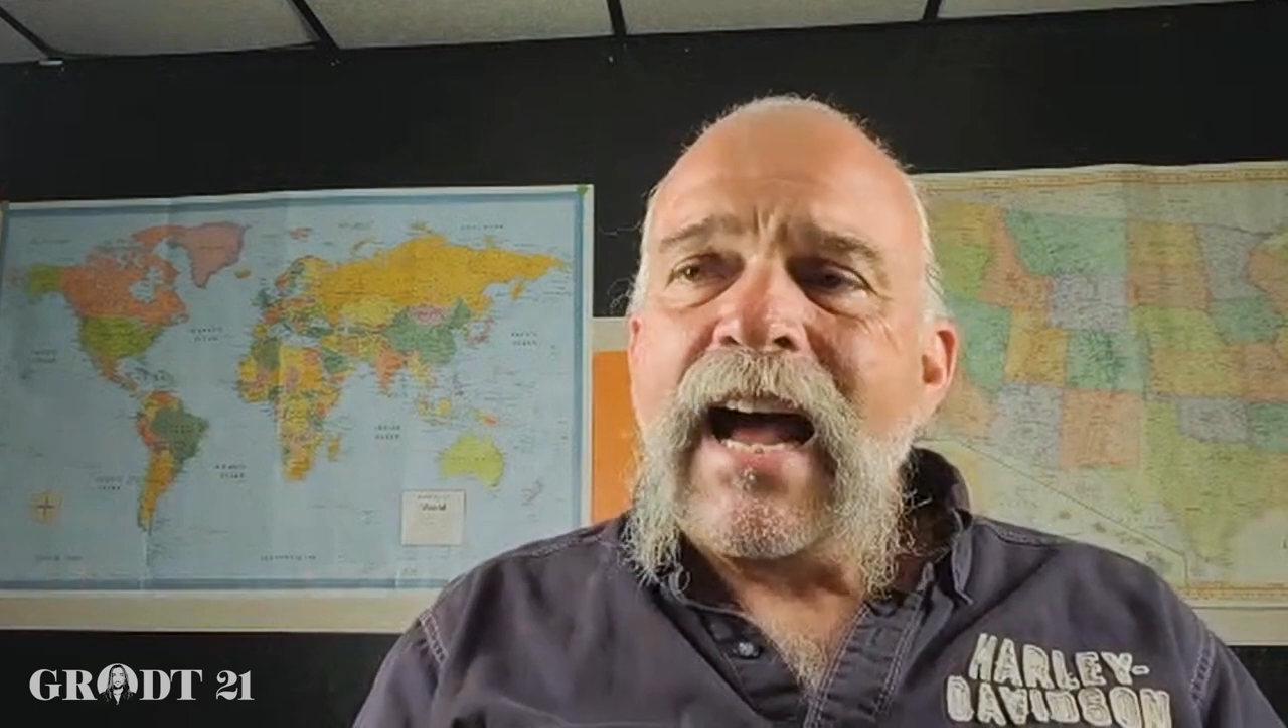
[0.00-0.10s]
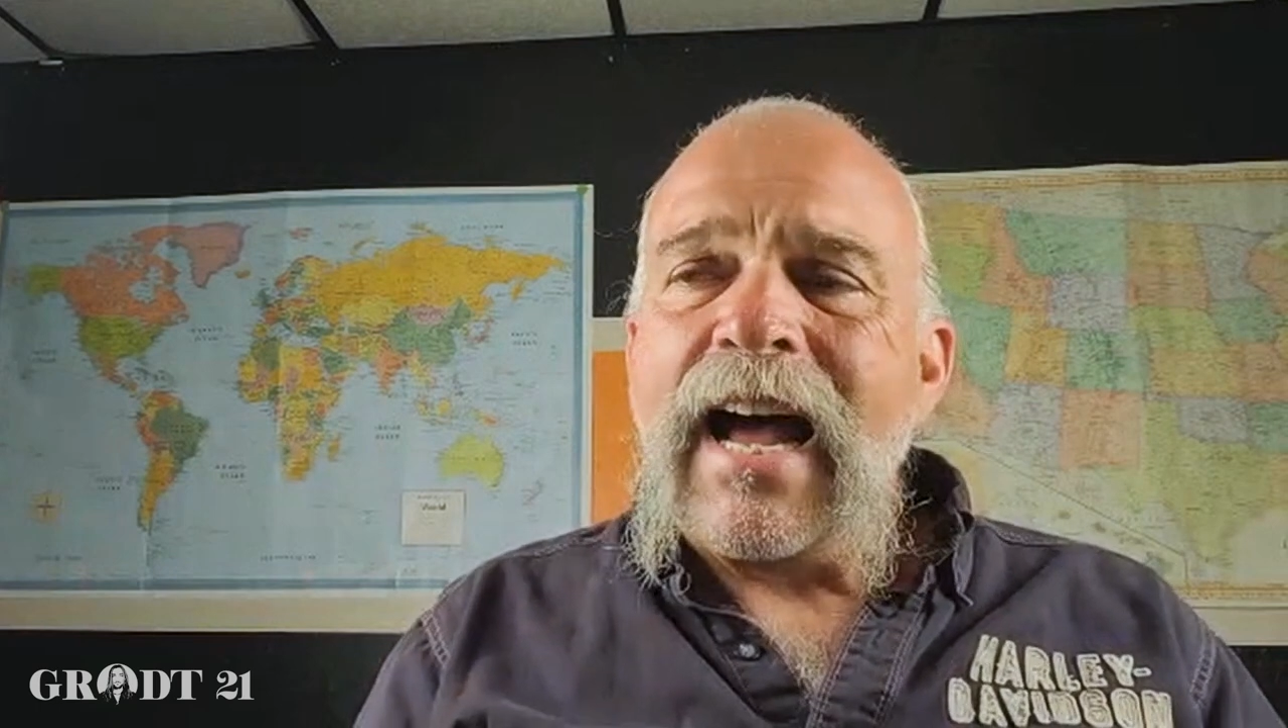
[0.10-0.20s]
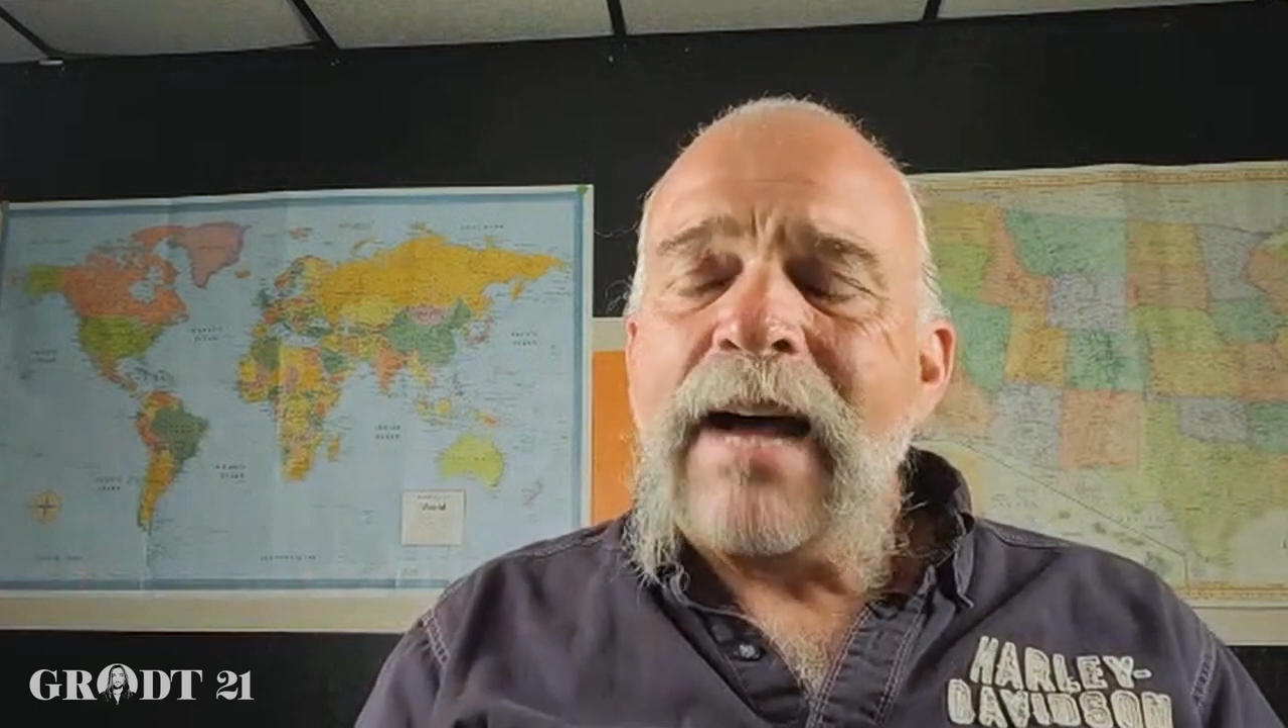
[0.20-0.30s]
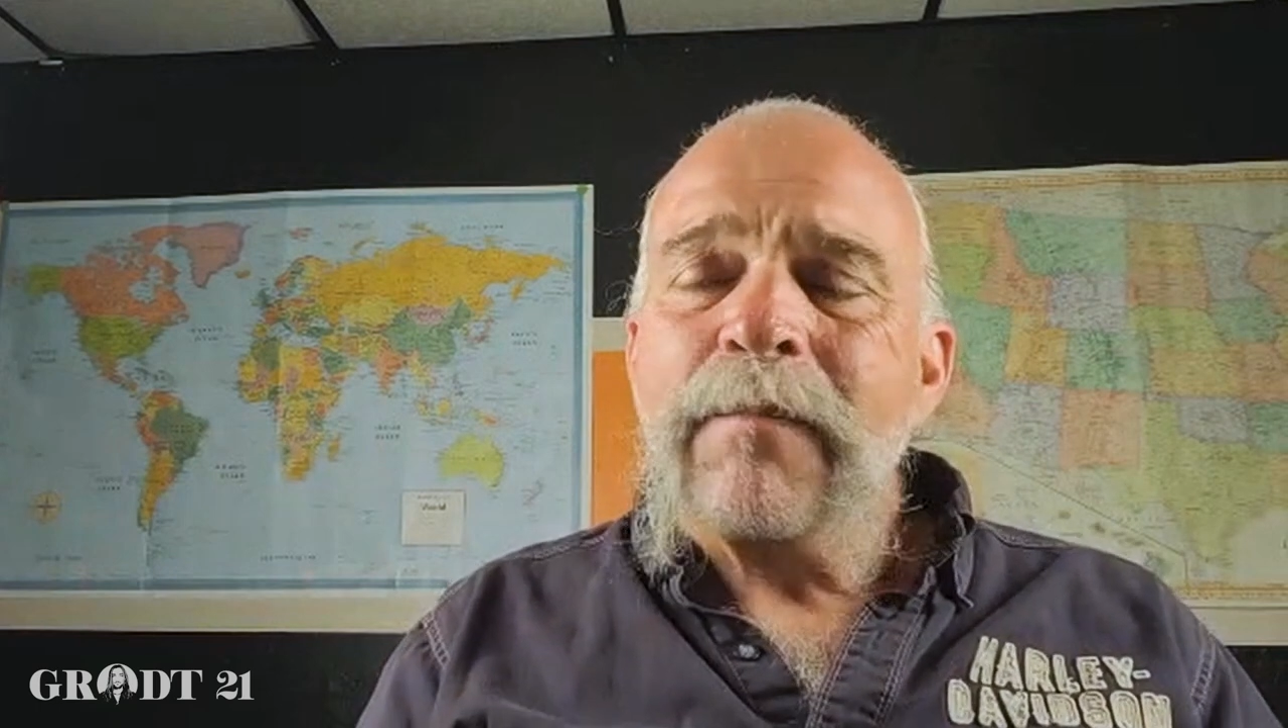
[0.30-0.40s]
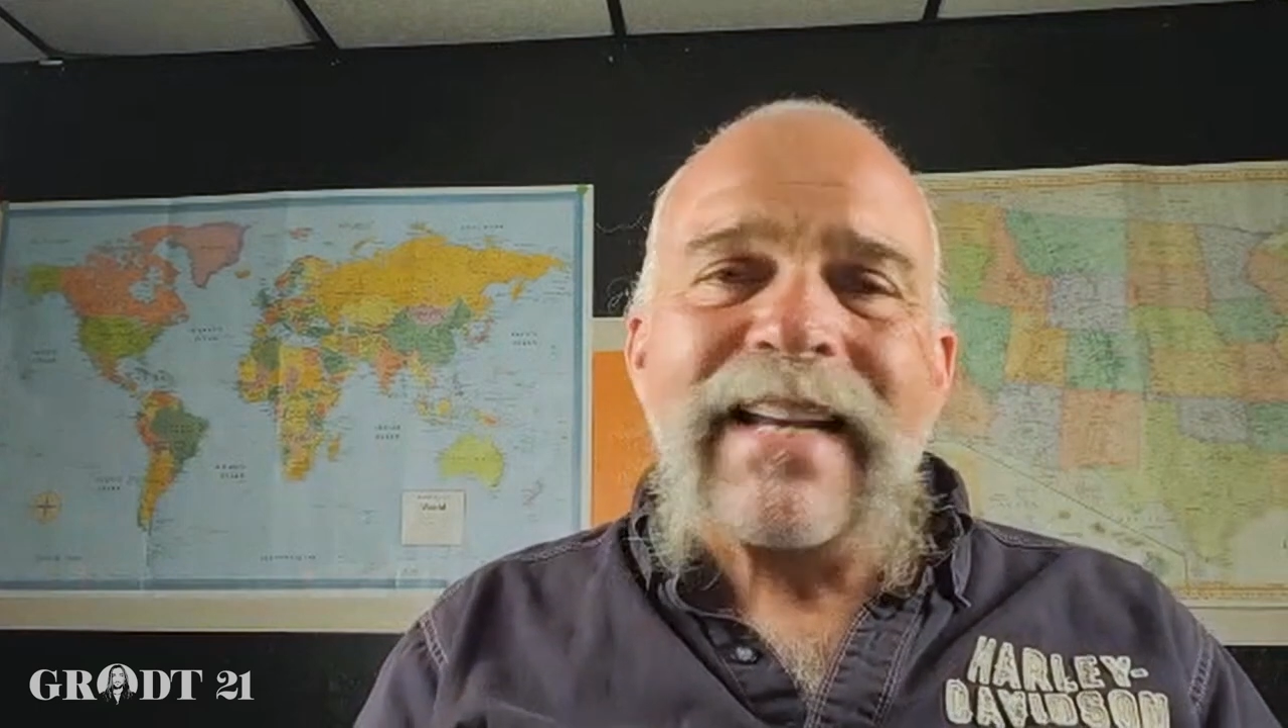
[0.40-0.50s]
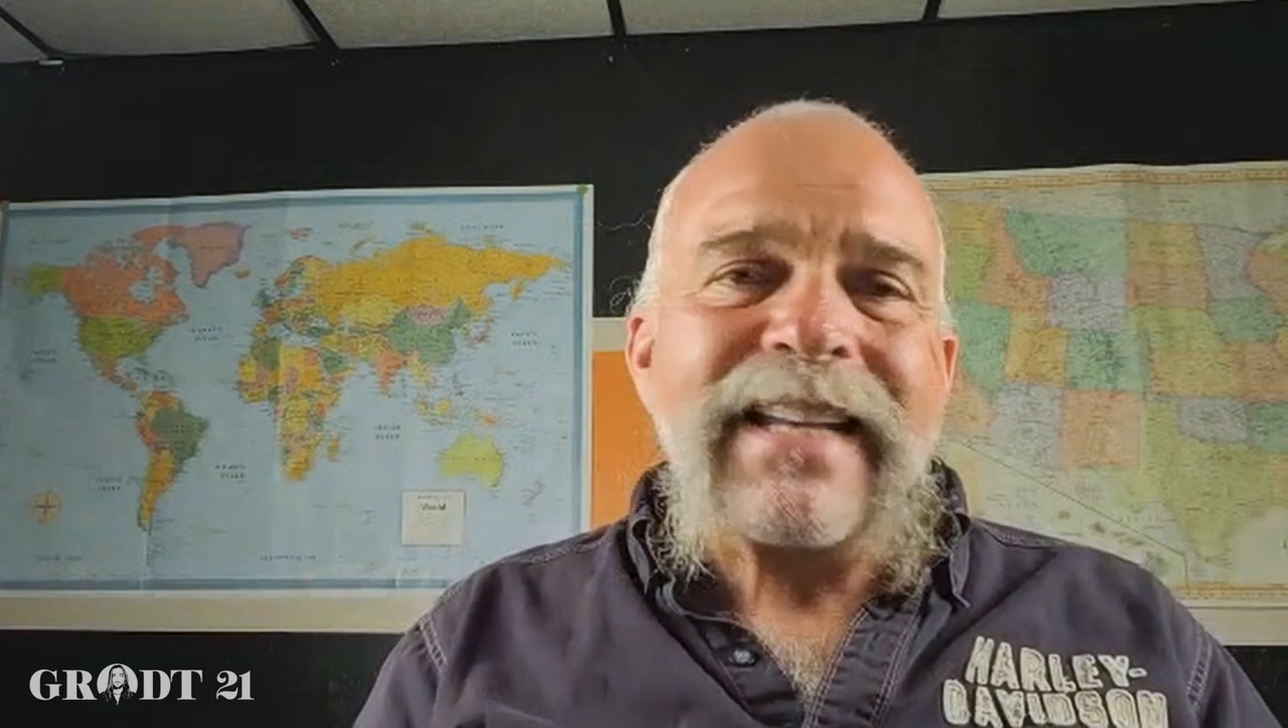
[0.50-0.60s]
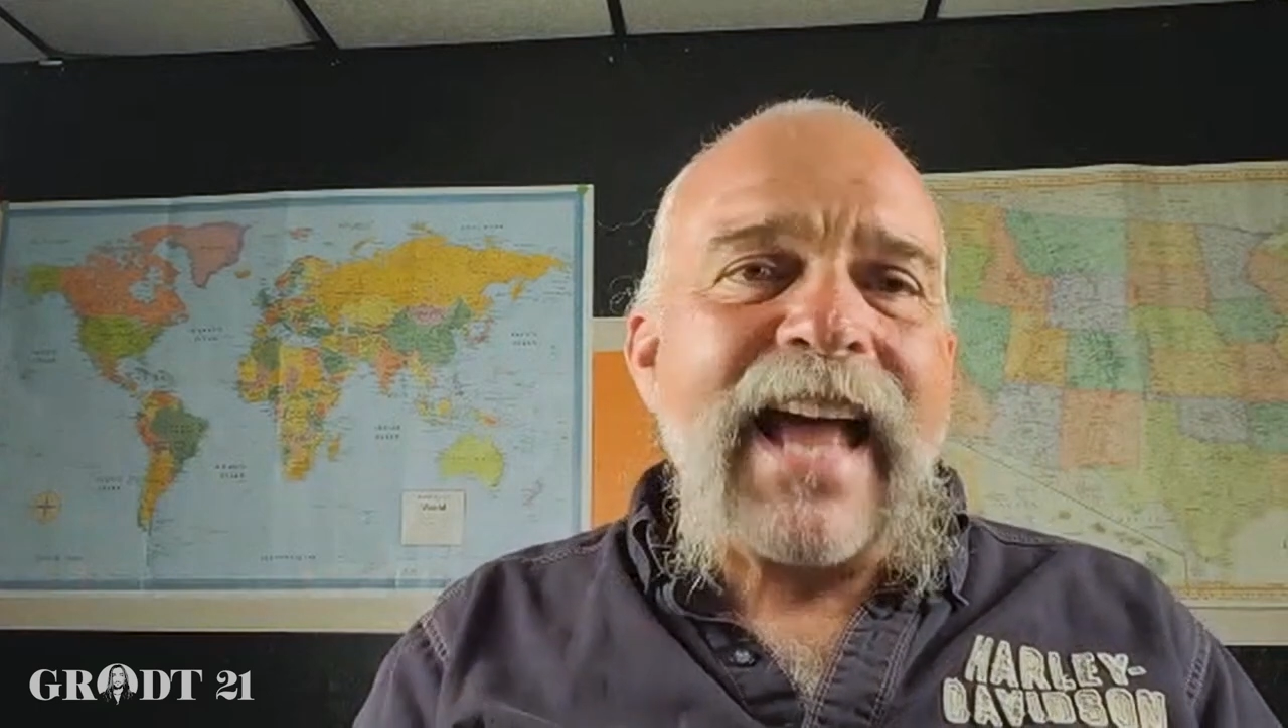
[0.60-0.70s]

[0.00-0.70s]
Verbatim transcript: Uh, my